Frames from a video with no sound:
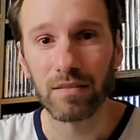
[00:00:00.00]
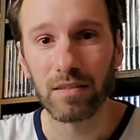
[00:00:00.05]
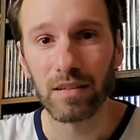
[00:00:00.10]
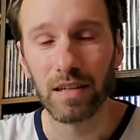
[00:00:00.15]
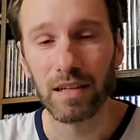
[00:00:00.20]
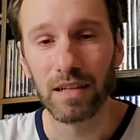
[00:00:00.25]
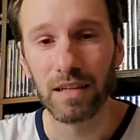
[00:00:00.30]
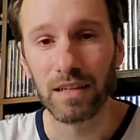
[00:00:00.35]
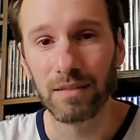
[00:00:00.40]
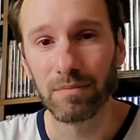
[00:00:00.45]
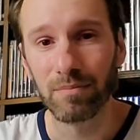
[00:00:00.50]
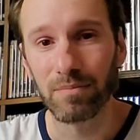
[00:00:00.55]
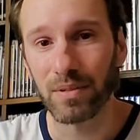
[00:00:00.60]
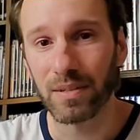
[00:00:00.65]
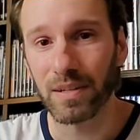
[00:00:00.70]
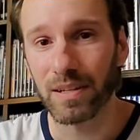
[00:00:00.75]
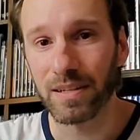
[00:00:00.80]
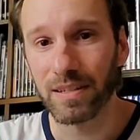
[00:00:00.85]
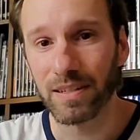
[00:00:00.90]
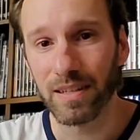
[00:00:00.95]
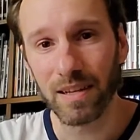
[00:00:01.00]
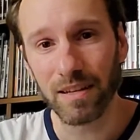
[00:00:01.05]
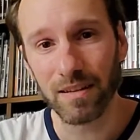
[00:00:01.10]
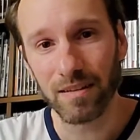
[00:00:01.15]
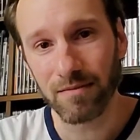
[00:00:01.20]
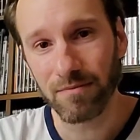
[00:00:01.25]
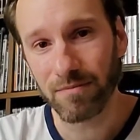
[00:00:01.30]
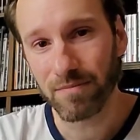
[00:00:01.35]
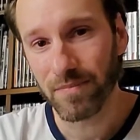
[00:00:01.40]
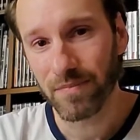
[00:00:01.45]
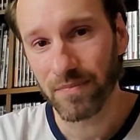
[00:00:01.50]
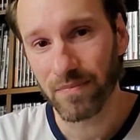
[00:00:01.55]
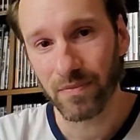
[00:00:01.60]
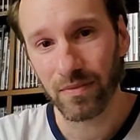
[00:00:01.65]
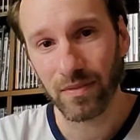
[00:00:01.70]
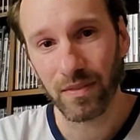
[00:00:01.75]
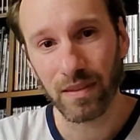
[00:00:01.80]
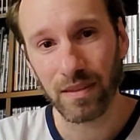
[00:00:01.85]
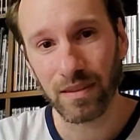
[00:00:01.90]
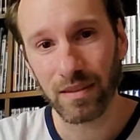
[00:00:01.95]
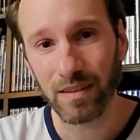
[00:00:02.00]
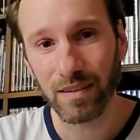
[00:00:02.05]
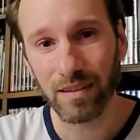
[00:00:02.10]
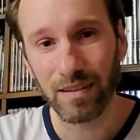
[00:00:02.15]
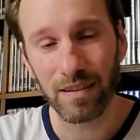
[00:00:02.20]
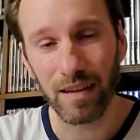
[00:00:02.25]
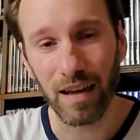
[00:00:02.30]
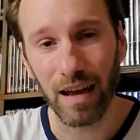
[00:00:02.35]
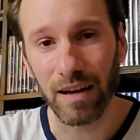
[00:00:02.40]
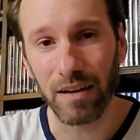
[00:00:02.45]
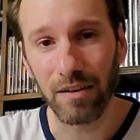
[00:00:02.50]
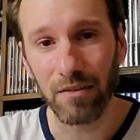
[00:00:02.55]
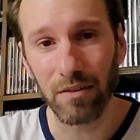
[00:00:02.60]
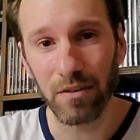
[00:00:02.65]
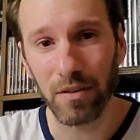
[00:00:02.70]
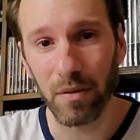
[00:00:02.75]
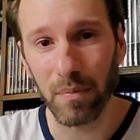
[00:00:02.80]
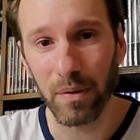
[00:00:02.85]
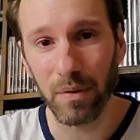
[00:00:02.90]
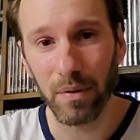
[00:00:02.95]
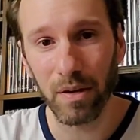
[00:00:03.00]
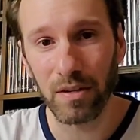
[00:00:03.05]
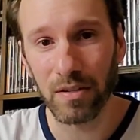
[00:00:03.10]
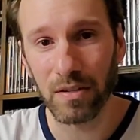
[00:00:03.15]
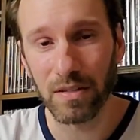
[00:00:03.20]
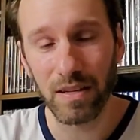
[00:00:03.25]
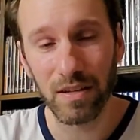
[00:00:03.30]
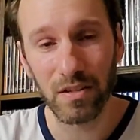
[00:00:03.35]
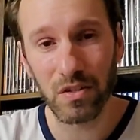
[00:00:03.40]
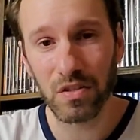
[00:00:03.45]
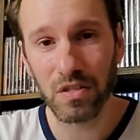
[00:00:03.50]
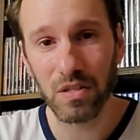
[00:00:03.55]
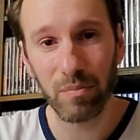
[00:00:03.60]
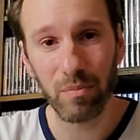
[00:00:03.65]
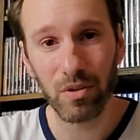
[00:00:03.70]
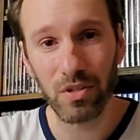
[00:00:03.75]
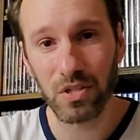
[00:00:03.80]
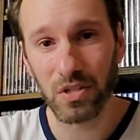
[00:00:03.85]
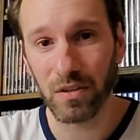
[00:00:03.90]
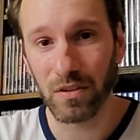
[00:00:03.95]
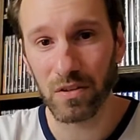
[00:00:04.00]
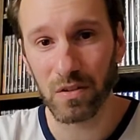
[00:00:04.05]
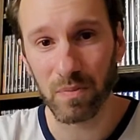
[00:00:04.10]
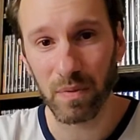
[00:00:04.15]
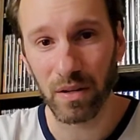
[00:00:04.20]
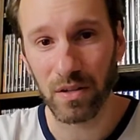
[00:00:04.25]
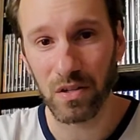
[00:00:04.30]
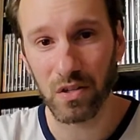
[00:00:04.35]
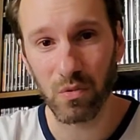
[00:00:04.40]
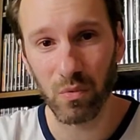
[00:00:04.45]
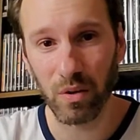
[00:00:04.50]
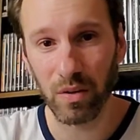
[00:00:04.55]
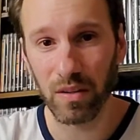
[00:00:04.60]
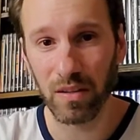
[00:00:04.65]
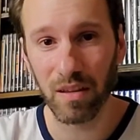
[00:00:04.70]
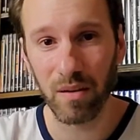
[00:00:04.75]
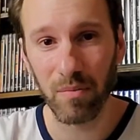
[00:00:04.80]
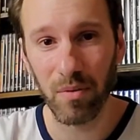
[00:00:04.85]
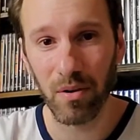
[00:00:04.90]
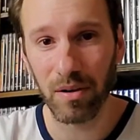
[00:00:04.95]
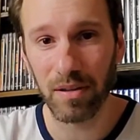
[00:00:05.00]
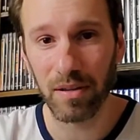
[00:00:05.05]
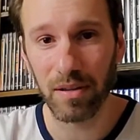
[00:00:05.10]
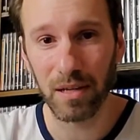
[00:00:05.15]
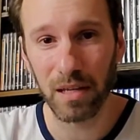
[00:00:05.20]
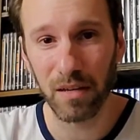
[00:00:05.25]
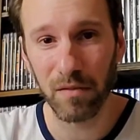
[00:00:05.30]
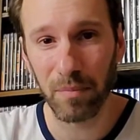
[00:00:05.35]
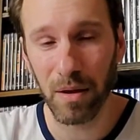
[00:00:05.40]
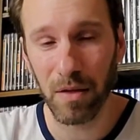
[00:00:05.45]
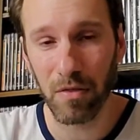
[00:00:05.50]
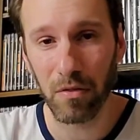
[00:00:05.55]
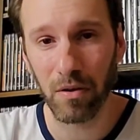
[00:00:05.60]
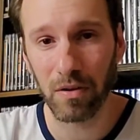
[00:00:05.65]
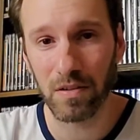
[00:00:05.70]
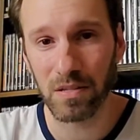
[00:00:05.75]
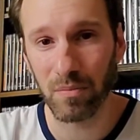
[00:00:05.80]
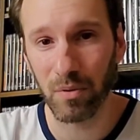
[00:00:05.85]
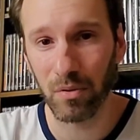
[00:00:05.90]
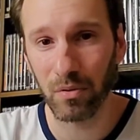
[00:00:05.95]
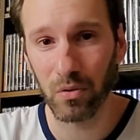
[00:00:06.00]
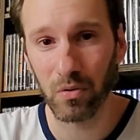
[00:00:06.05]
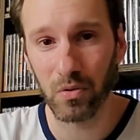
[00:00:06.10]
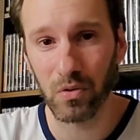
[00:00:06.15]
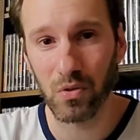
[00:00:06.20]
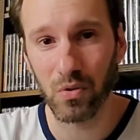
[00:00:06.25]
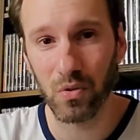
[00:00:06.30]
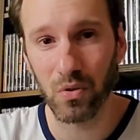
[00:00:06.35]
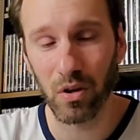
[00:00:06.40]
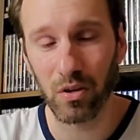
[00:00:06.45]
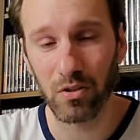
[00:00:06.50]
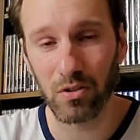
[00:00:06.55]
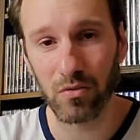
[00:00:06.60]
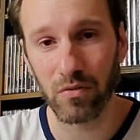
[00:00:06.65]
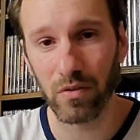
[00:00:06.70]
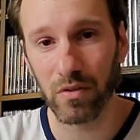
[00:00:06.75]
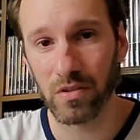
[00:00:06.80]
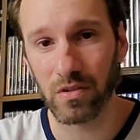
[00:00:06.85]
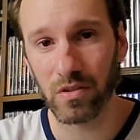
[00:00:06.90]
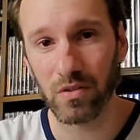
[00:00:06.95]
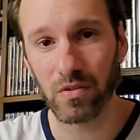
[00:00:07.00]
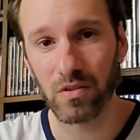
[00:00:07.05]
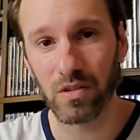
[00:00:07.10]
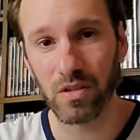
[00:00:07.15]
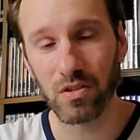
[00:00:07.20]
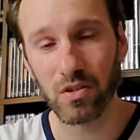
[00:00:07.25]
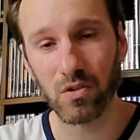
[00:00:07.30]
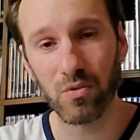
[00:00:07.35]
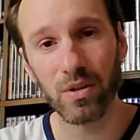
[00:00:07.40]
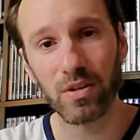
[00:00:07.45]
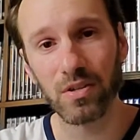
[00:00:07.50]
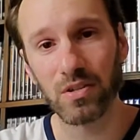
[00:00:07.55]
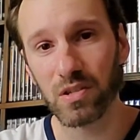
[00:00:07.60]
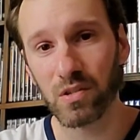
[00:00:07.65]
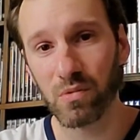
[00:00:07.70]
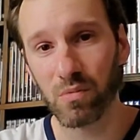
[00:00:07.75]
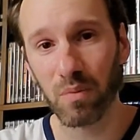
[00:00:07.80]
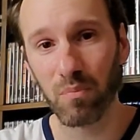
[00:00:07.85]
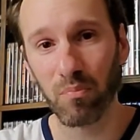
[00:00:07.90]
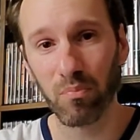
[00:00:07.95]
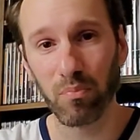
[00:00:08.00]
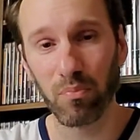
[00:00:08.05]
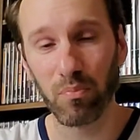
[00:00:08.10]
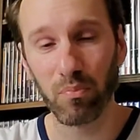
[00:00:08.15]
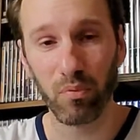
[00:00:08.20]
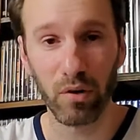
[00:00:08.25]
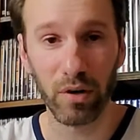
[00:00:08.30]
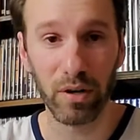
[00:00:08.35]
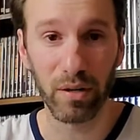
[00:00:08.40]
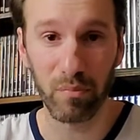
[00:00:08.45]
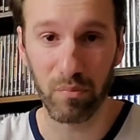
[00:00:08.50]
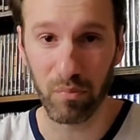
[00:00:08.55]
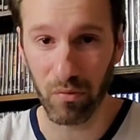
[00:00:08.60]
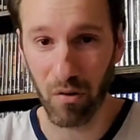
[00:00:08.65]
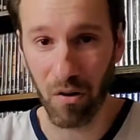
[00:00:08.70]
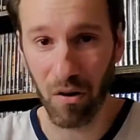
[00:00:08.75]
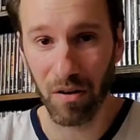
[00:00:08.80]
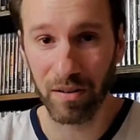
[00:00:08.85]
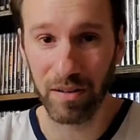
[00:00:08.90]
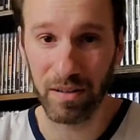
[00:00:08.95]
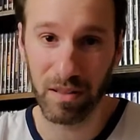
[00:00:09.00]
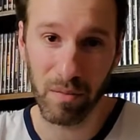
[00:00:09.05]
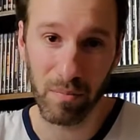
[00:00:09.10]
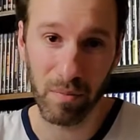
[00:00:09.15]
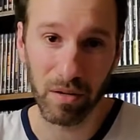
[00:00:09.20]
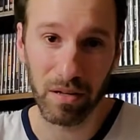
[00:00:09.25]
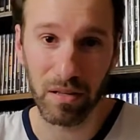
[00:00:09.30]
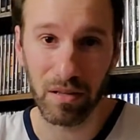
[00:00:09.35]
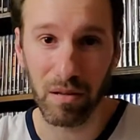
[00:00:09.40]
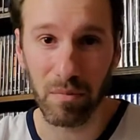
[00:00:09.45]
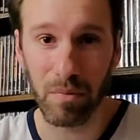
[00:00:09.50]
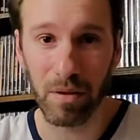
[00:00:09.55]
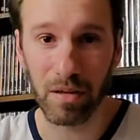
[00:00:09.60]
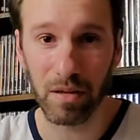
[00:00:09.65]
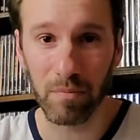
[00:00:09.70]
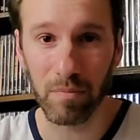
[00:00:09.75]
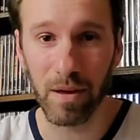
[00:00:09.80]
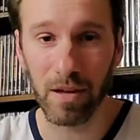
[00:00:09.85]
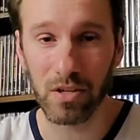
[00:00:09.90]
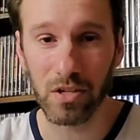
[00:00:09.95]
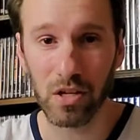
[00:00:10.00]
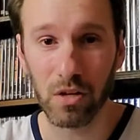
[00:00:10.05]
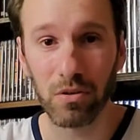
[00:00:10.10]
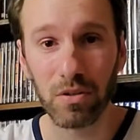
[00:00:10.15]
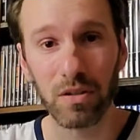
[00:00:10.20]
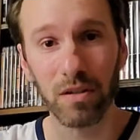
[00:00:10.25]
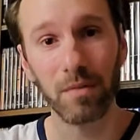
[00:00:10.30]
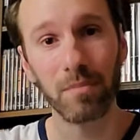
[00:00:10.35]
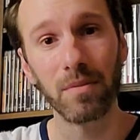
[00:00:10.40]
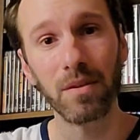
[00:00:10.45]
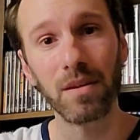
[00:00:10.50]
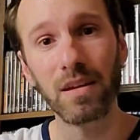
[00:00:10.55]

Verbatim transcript: Um, but uh, yeah, I didn't really pay attention to much else, but I just wanted to come on here give my thoughts about those two controversial situations with Bray and Braun and the Money in the Bank match outcome.